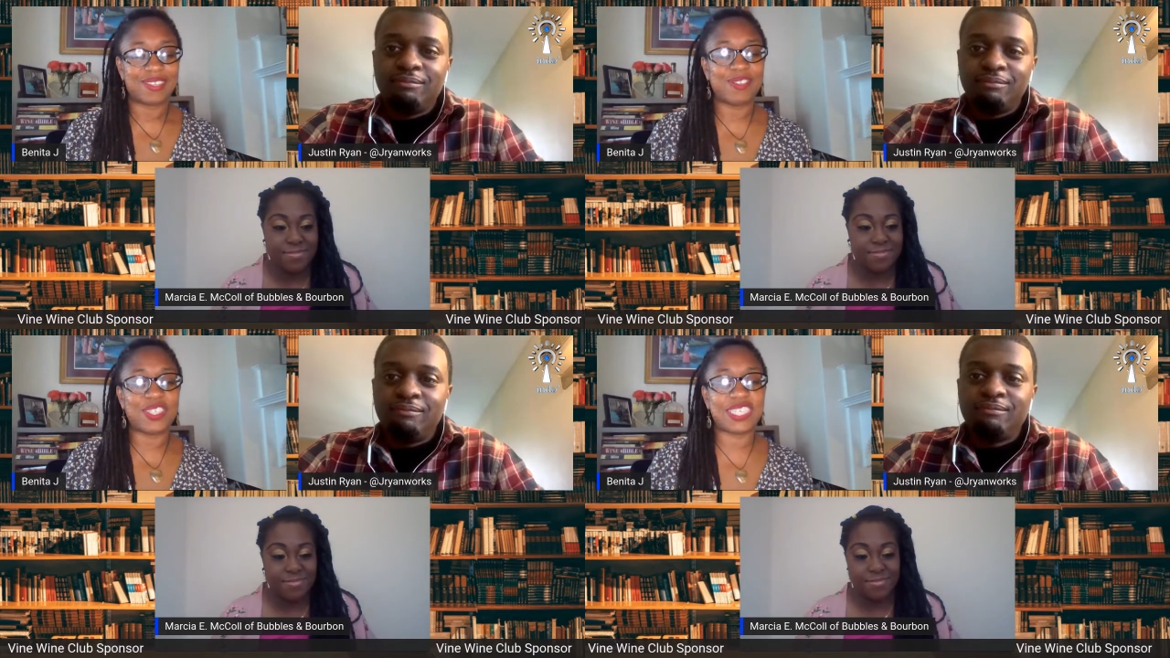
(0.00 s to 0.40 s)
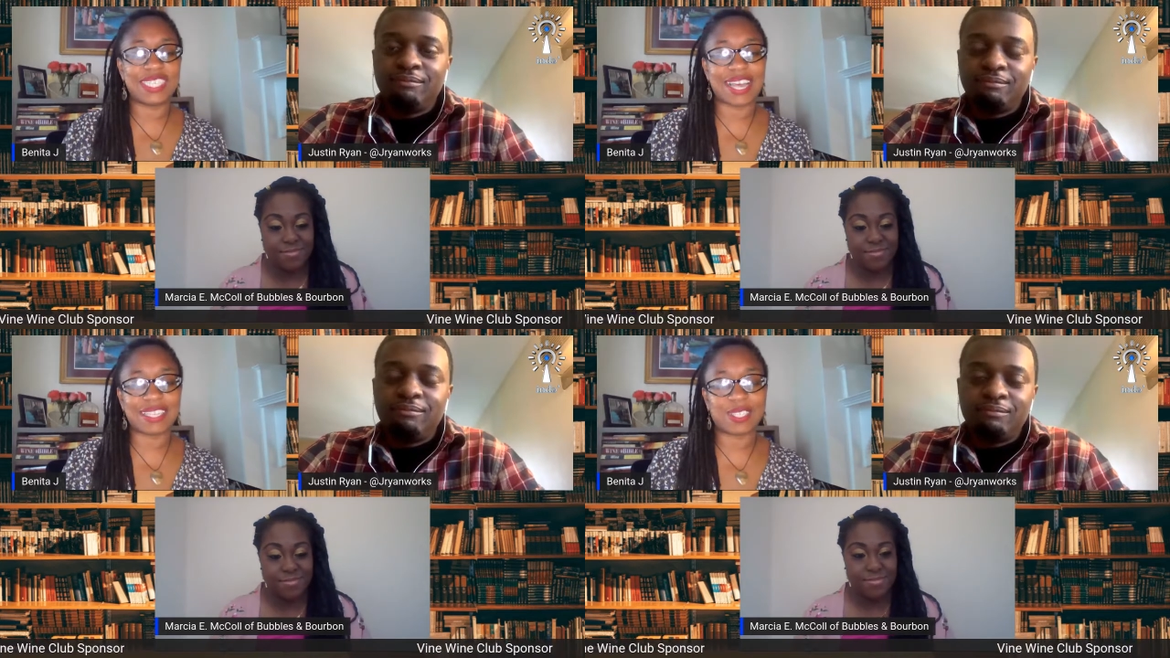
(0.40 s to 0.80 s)
Speaker 1: You
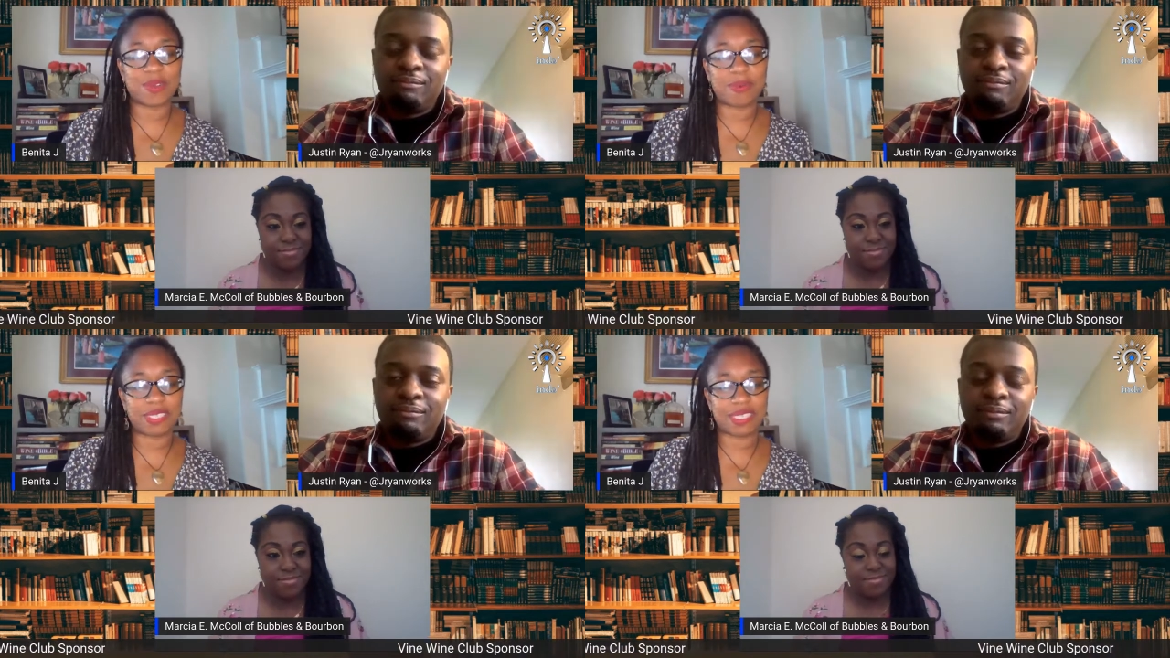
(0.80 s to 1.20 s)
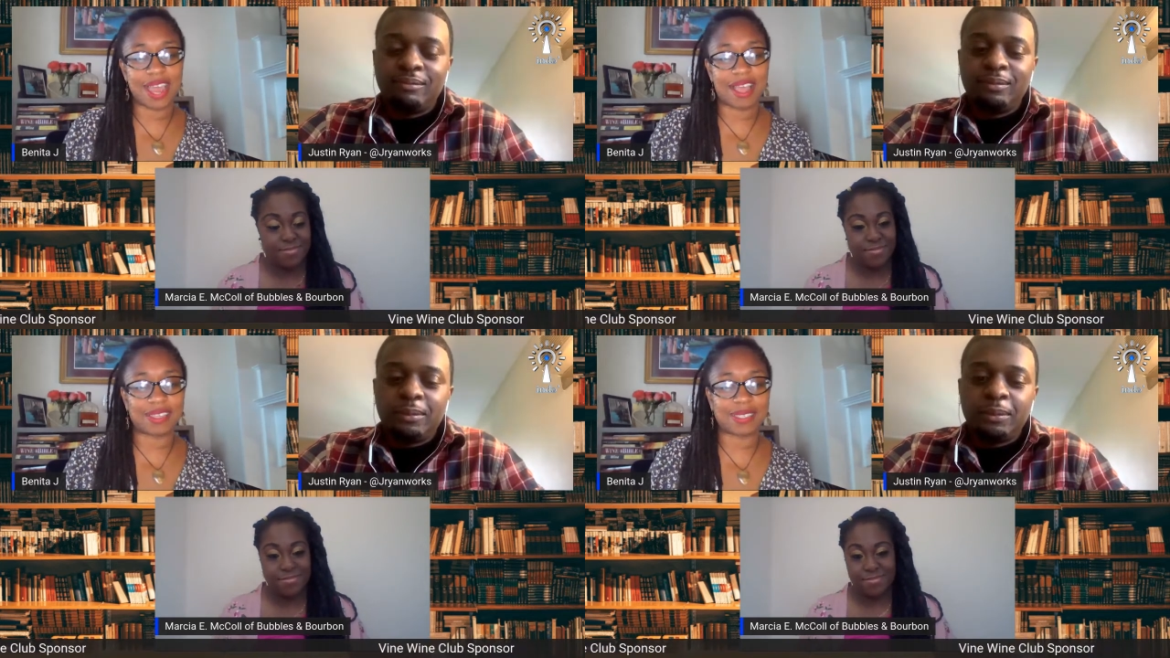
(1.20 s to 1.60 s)
did that. So what's
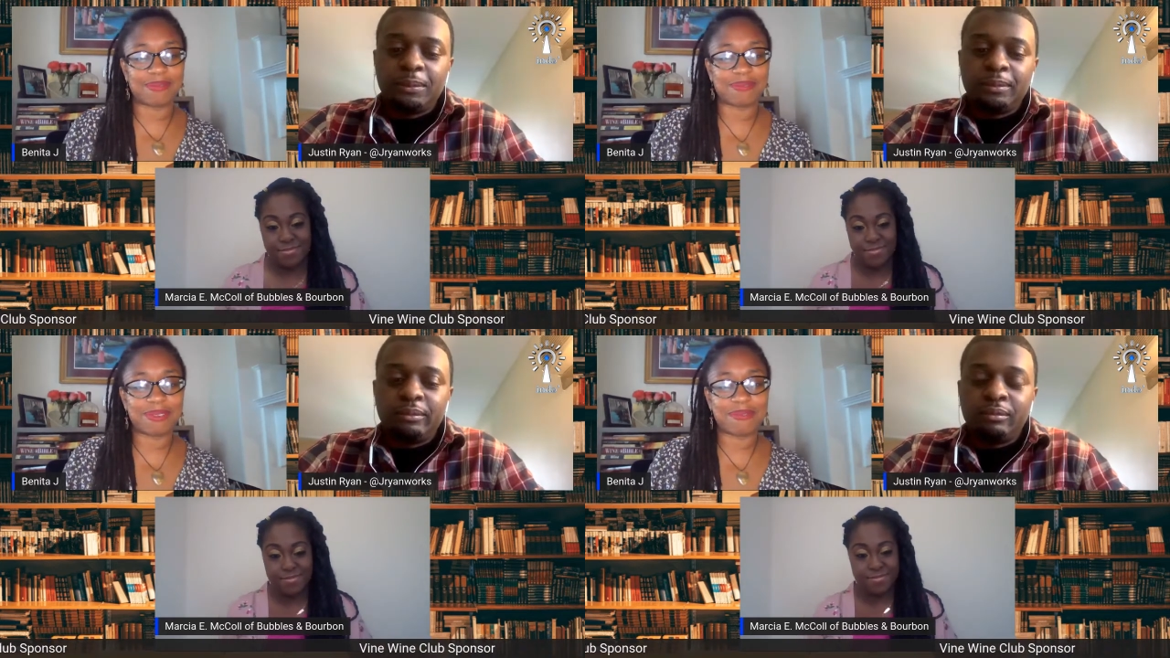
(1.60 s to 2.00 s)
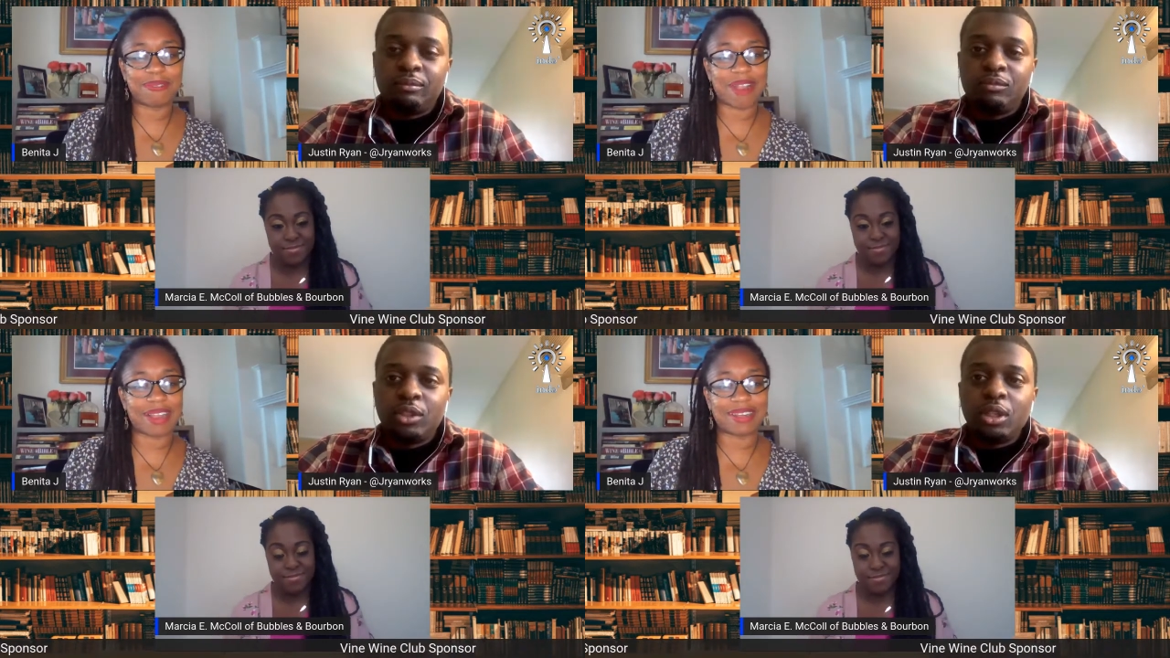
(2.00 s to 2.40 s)
next? What are
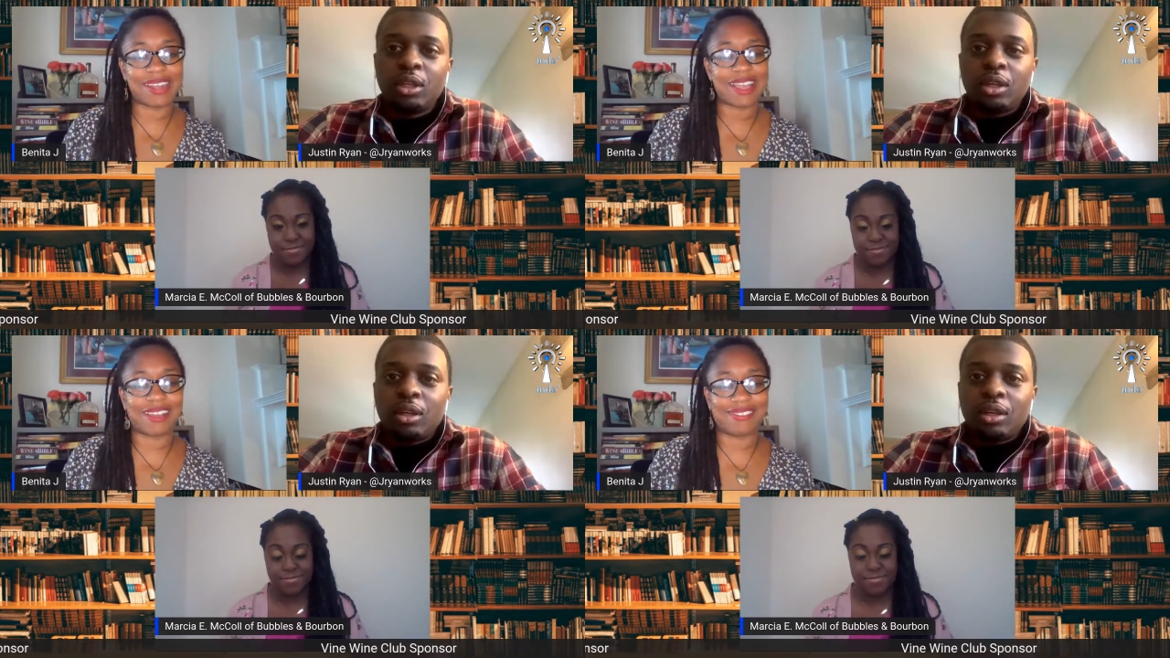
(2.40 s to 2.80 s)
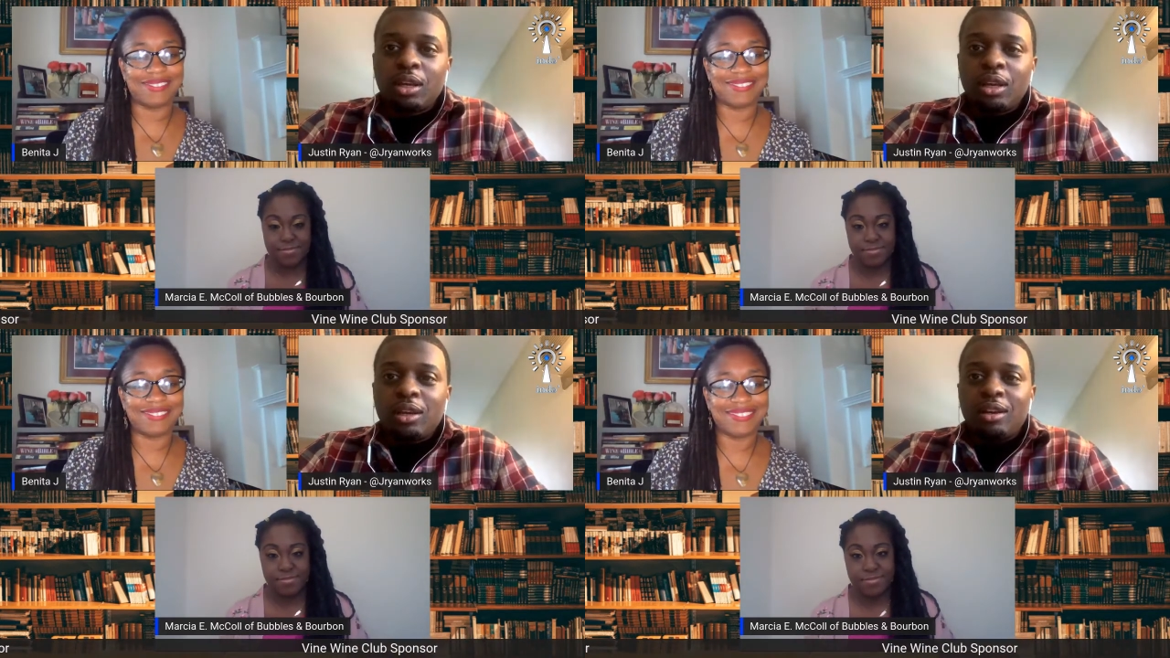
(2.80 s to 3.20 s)
we right now?
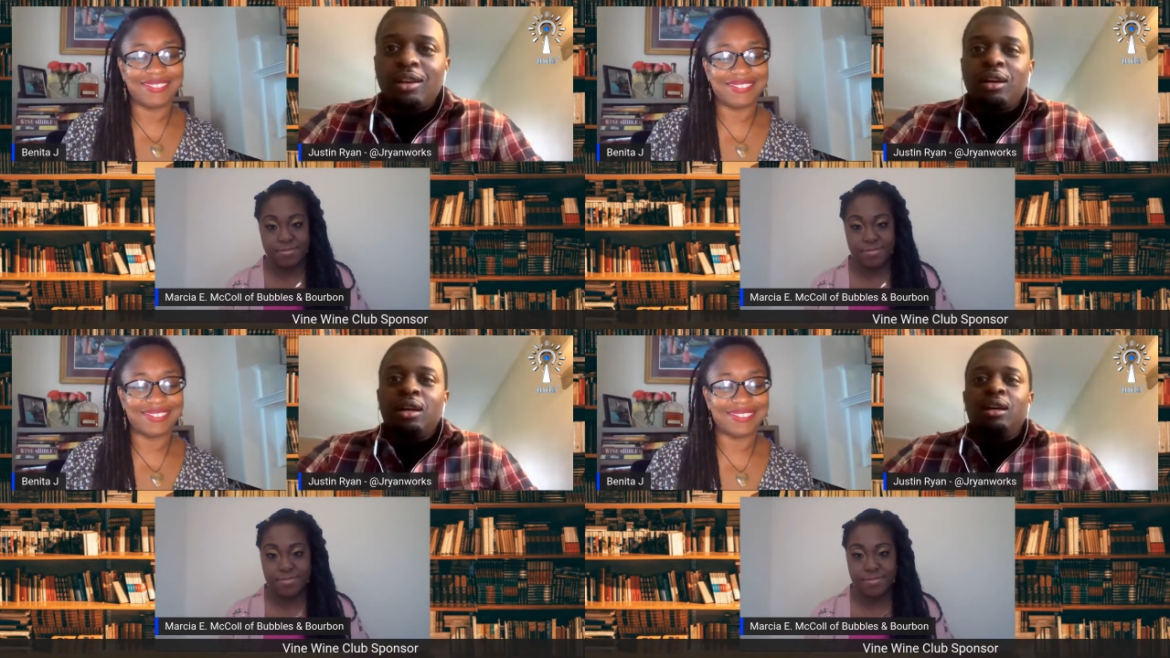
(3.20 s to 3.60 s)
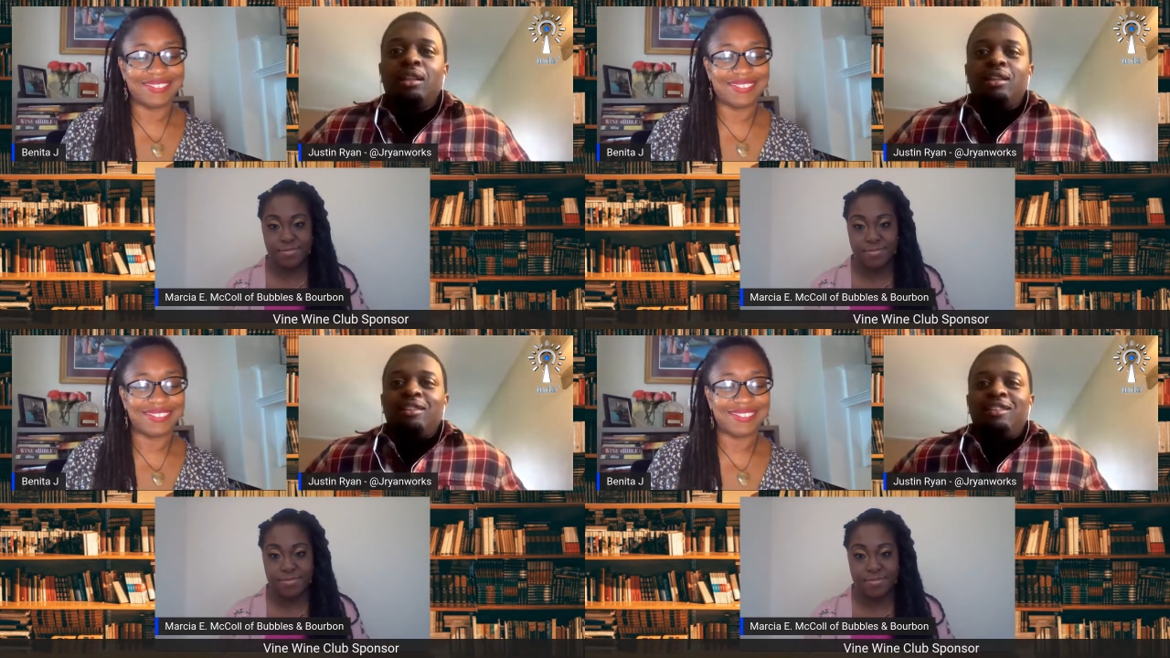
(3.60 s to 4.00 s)

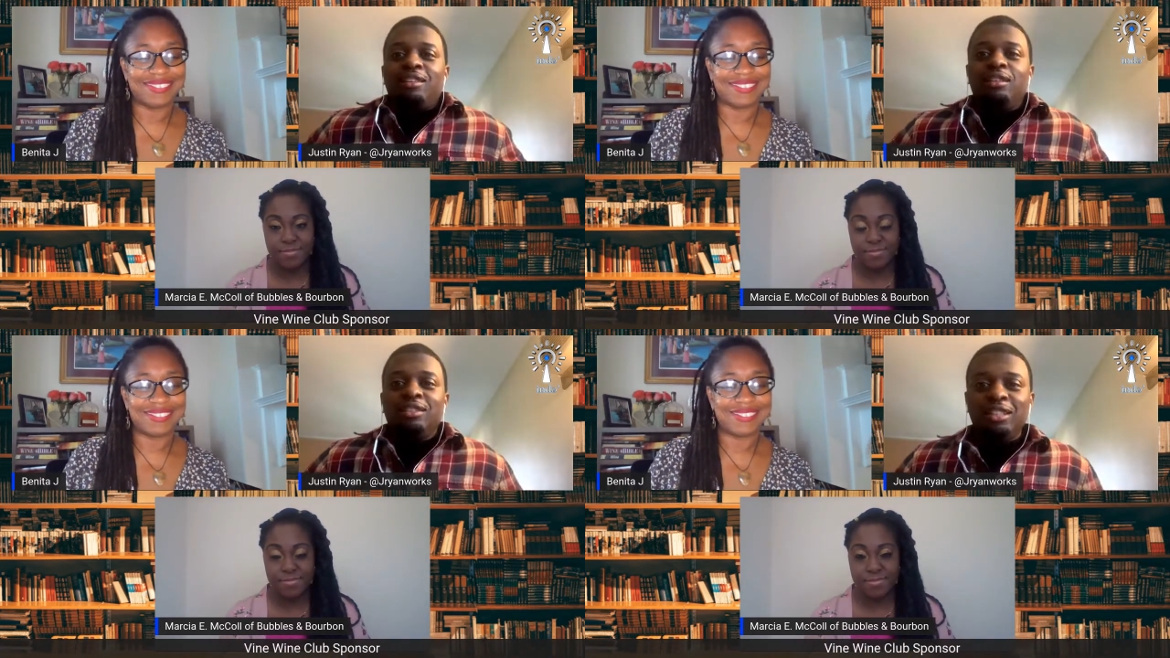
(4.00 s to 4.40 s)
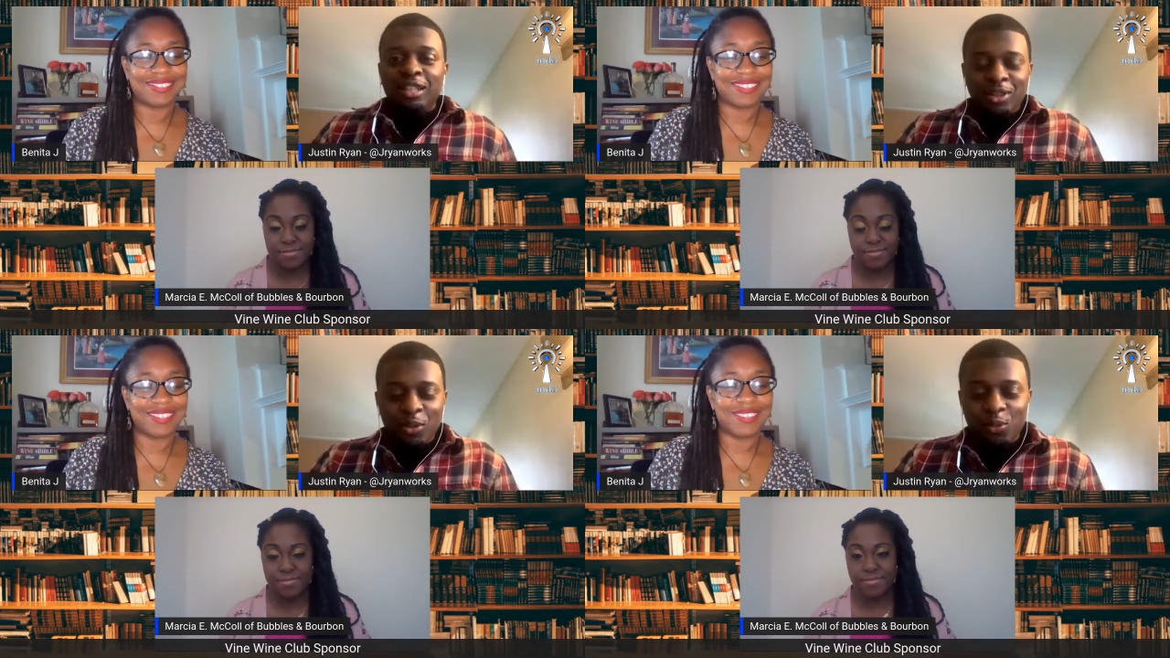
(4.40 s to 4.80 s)

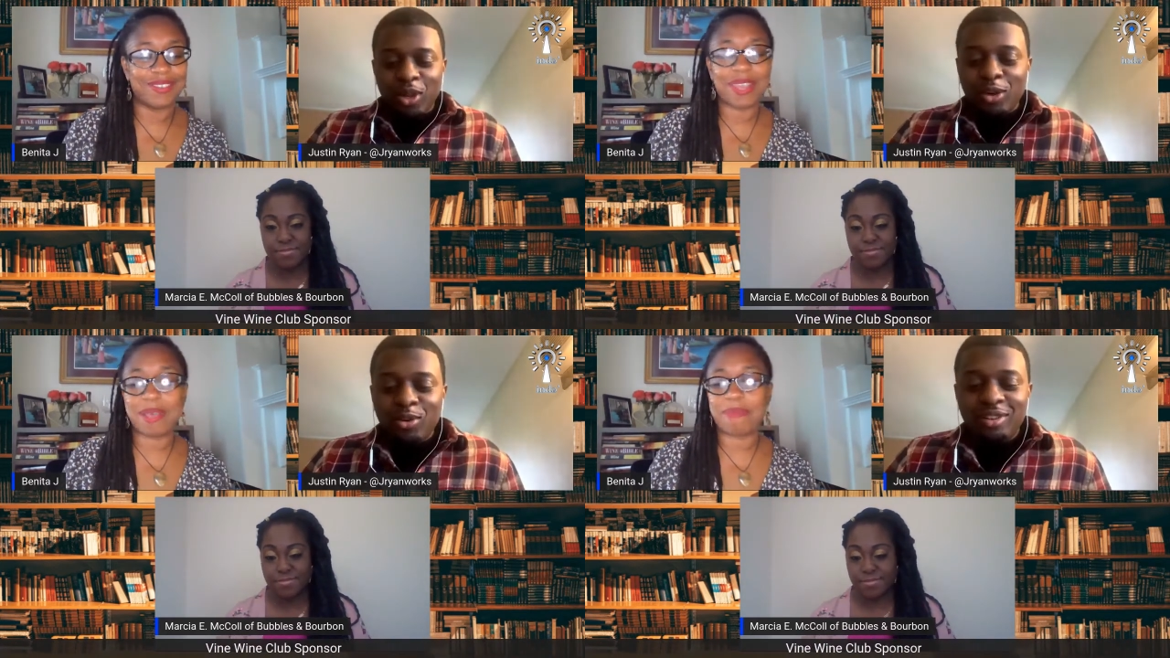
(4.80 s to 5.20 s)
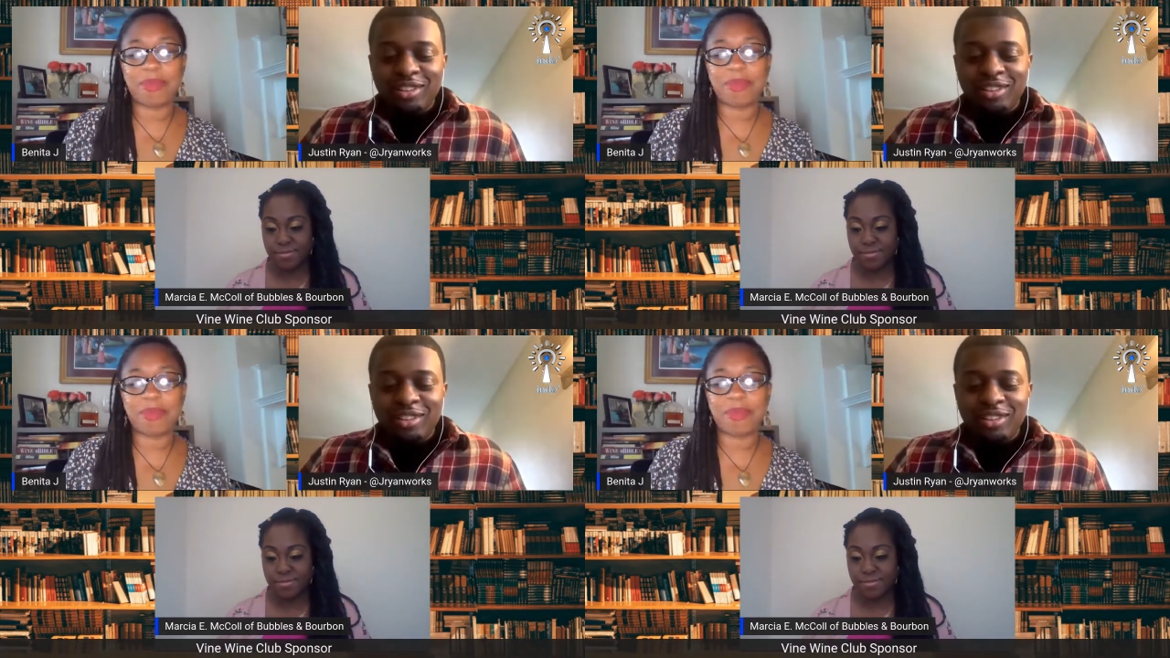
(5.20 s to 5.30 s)
Uh, well,